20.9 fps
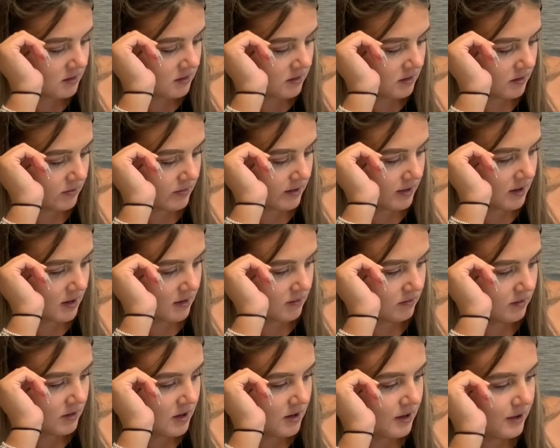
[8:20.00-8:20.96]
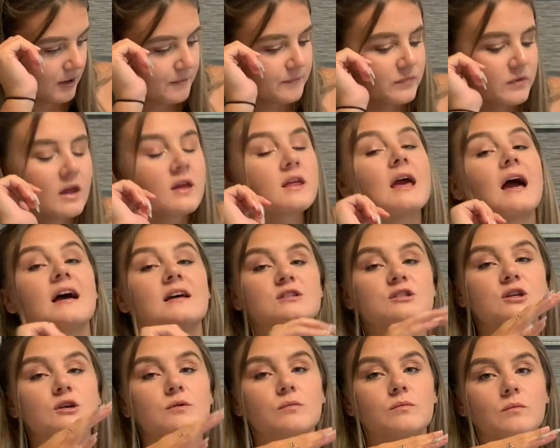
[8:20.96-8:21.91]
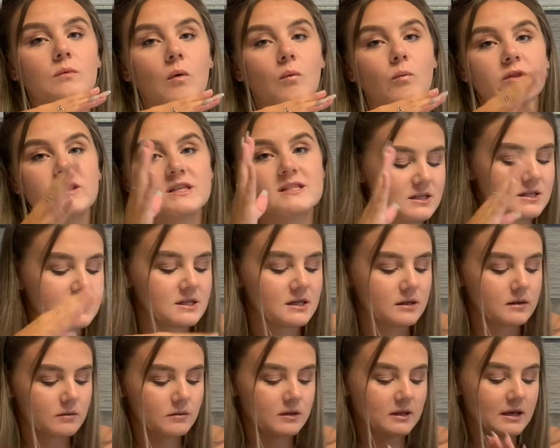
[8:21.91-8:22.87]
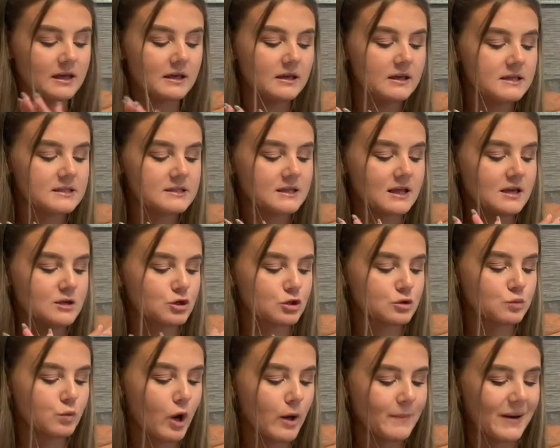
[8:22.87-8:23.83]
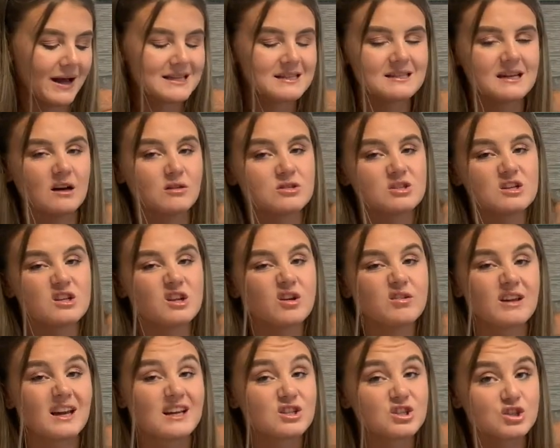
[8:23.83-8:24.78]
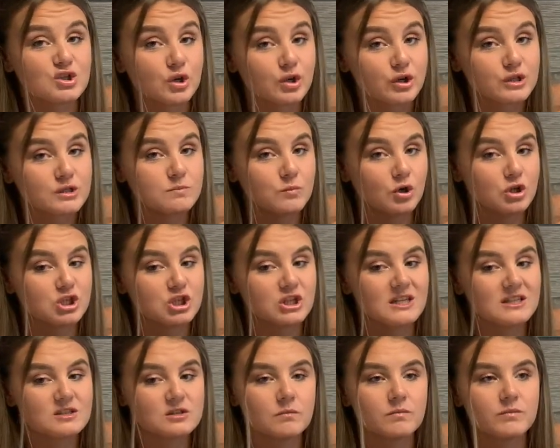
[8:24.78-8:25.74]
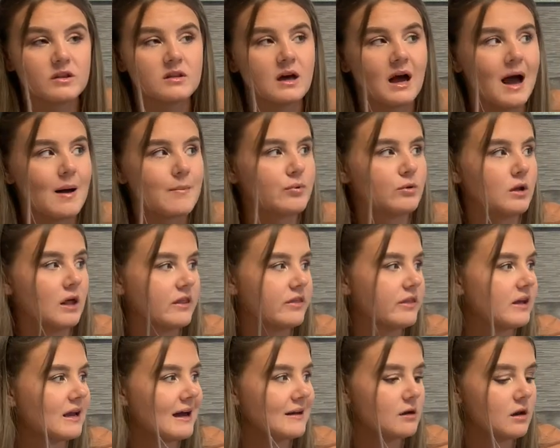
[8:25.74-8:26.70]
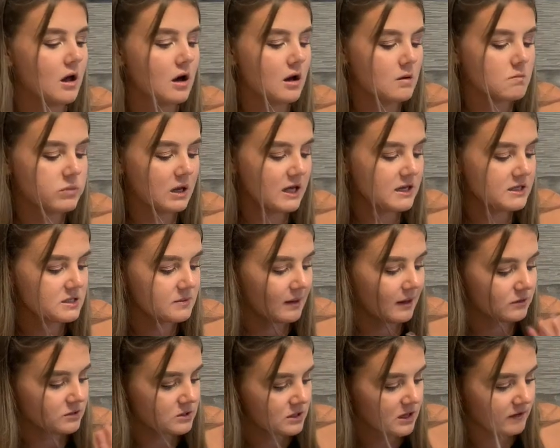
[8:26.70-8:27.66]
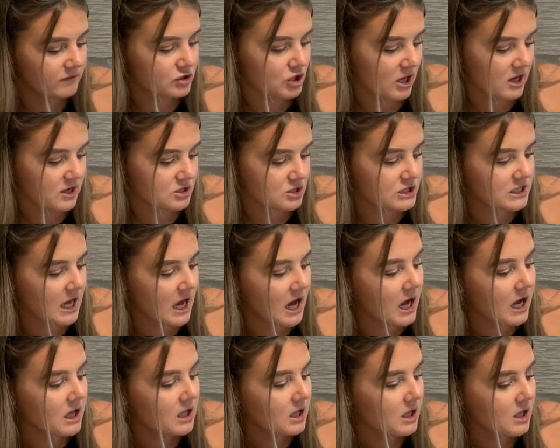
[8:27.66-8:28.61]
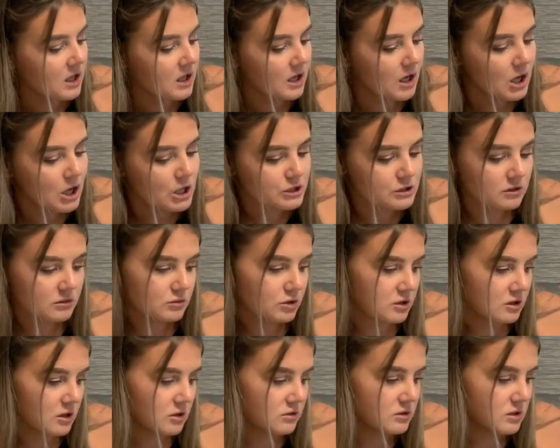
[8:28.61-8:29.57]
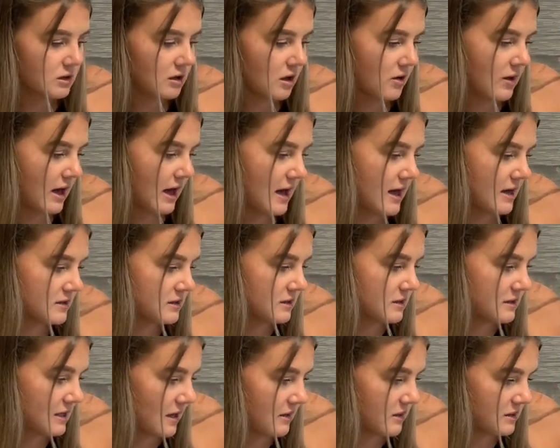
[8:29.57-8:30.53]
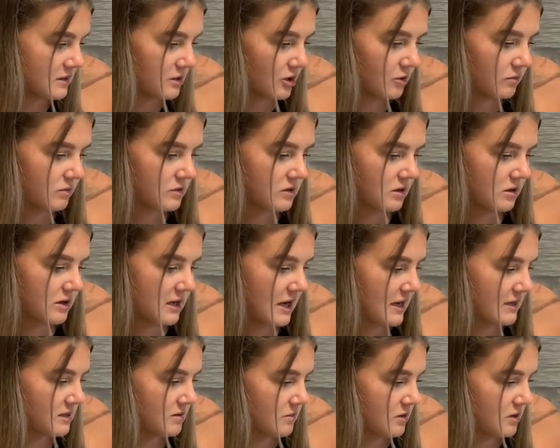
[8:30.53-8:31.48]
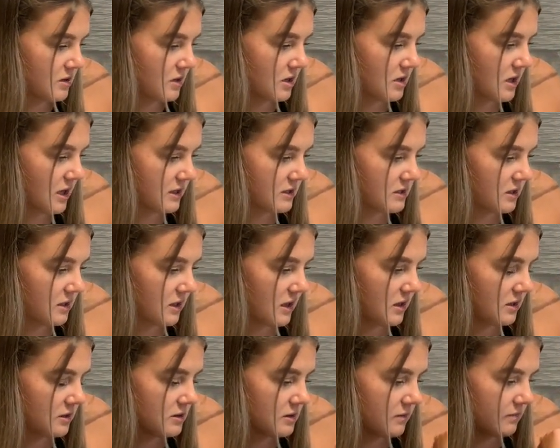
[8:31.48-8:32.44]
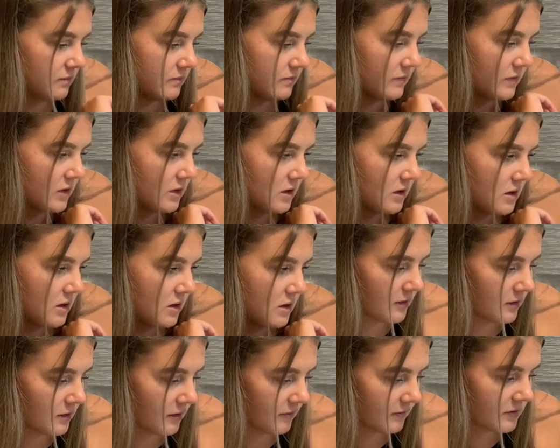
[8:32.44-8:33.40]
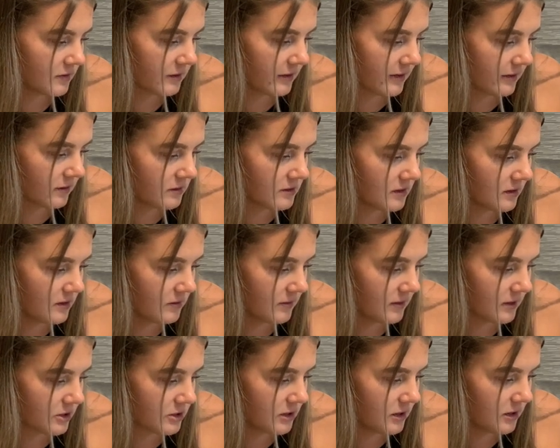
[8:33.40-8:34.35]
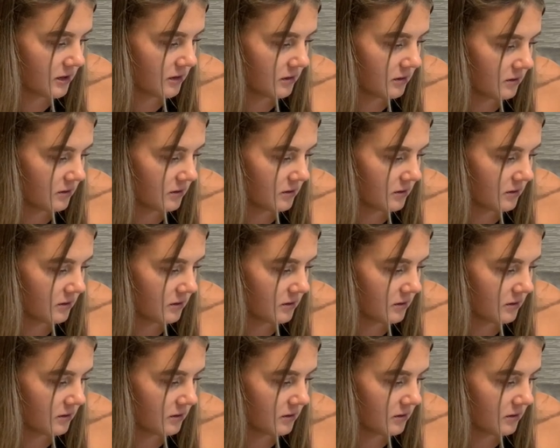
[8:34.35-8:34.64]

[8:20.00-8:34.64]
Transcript: There we go. Yeah, so with the scissor keys, they just work better now, so they don't get stuck as much, and it's something that Apple, I think, had a lot of complaints about, so they've changed that. So I'm just going to go ahead and set this up. So yes, I'm in the United Kingdom. I think you have to click continue, actually.